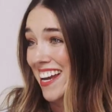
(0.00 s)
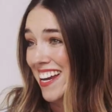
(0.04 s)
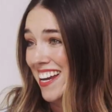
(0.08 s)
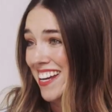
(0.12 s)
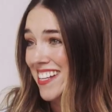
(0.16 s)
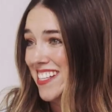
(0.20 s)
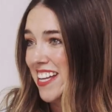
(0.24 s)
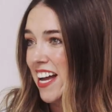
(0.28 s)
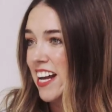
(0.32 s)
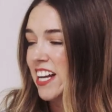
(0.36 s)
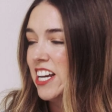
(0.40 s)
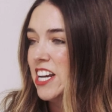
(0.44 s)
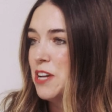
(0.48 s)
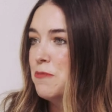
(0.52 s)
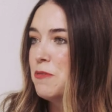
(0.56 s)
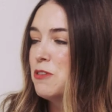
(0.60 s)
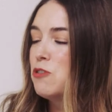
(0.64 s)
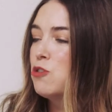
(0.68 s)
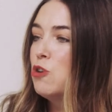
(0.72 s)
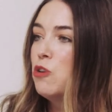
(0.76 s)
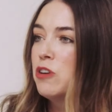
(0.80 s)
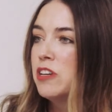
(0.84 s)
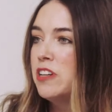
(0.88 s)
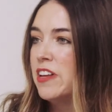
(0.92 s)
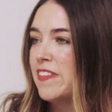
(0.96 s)
exactly. But
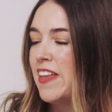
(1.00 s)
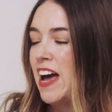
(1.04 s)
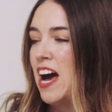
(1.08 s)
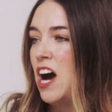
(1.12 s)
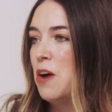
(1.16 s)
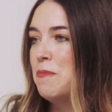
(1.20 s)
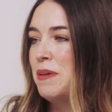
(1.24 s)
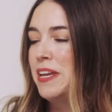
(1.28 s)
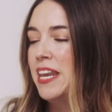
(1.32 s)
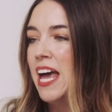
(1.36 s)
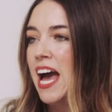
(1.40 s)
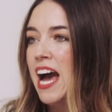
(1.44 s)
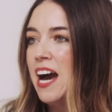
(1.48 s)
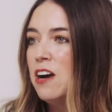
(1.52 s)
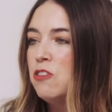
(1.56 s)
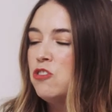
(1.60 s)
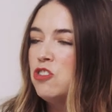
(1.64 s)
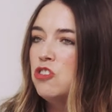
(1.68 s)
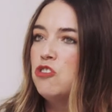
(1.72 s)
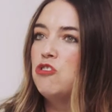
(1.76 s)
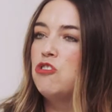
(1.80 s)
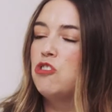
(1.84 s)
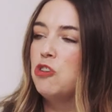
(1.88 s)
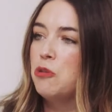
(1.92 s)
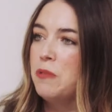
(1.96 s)
talking of that, I mean, how
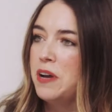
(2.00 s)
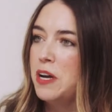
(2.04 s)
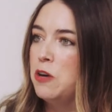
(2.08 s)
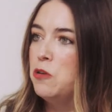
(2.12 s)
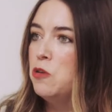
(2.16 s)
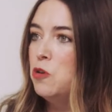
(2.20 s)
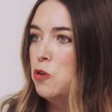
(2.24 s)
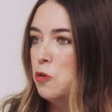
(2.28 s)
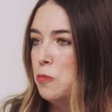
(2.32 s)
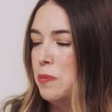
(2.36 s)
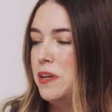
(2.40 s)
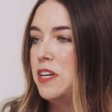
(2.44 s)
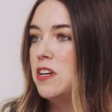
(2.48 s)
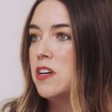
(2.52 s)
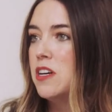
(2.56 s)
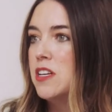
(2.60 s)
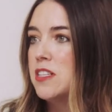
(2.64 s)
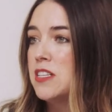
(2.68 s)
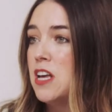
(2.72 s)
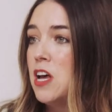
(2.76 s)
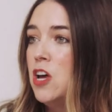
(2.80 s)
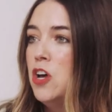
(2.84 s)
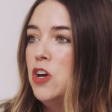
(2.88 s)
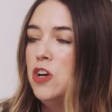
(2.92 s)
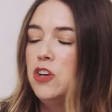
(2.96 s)
do you do it all?
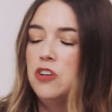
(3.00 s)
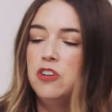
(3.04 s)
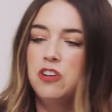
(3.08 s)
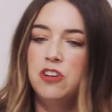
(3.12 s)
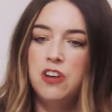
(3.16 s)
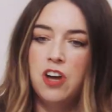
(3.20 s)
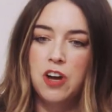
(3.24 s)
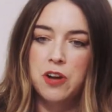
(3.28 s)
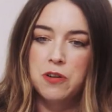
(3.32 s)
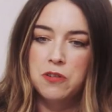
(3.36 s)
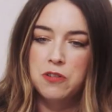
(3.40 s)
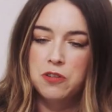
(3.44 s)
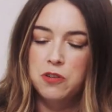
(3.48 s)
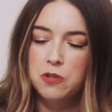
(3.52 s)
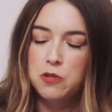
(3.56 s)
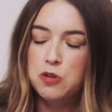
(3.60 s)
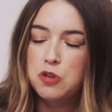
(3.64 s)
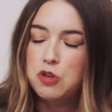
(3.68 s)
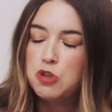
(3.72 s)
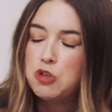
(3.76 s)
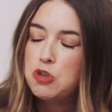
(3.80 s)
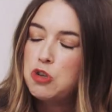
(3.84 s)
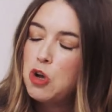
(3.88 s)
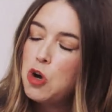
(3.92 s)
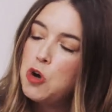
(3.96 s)
Because you know, you're
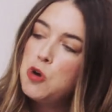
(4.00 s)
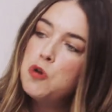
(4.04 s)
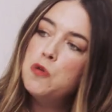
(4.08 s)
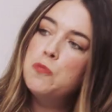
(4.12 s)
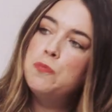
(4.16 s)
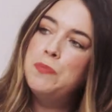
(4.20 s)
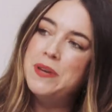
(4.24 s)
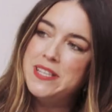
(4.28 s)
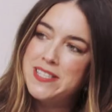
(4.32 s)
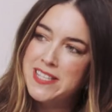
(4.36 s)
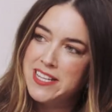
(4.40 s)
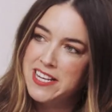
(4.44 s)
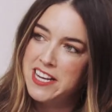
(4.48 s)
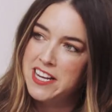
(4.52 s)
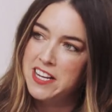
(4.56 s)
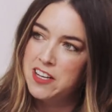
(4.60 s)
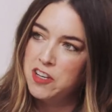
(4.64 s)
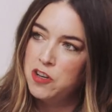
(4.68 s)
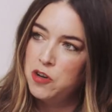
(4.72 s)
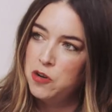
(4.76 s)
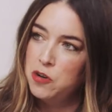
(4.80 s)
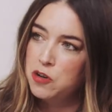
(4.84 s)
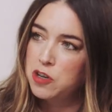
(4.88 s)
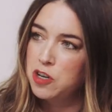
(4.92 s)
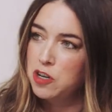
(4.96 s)
so busy in
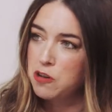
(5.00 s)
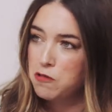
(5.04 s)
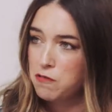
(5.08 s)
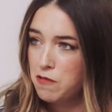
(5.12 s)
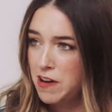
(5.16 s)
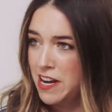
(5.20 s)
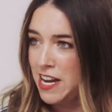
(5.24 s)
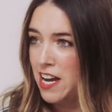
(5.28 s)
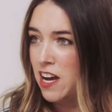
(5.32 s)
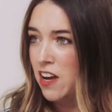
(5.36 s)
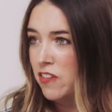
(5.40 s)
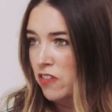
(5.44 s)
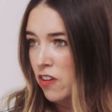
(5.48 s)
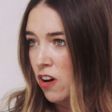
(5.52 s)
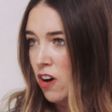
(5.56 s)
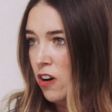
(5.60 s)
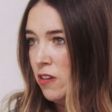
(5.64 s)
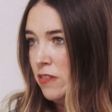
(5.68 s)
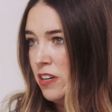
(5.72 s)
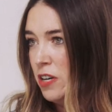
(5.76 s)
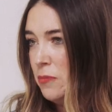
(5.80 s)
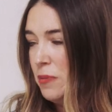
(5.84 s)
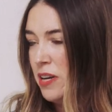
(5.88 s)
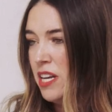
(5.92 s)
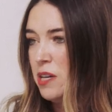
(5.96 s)
your career, not
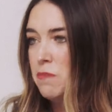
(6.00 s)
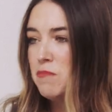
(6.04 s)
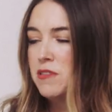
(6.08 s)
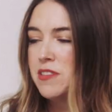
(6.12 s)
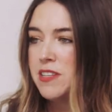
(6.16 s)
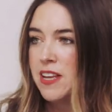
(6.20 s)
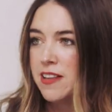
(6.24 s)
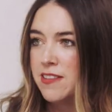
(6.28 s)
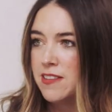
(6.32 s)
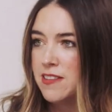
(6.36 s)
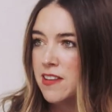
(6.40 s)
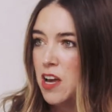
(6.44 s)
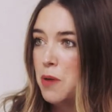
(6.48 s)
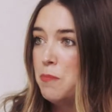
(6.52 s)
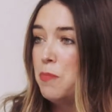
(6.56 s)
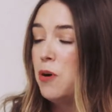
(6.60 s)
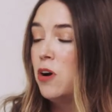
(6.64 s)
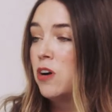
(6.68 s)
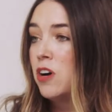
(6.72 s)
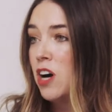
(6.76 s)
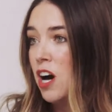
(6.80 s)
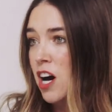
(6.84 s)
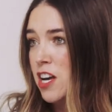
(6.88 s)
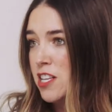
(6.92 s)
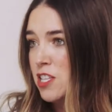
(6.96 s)
only being a presenter,
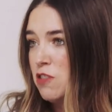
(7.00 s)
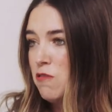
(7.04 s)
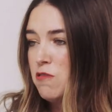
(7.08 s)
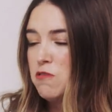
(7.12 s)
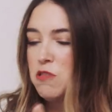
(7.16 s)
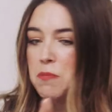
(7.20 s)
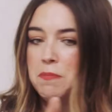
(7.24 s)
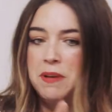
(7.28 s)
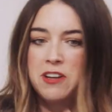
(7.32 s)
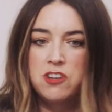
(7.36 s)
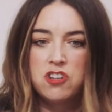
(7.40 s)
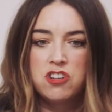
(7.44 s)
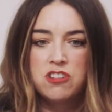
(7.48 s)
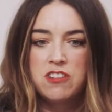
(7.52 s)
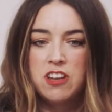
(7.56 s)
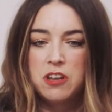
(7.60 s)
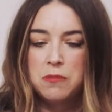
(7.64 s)
podcaster, as we mentioned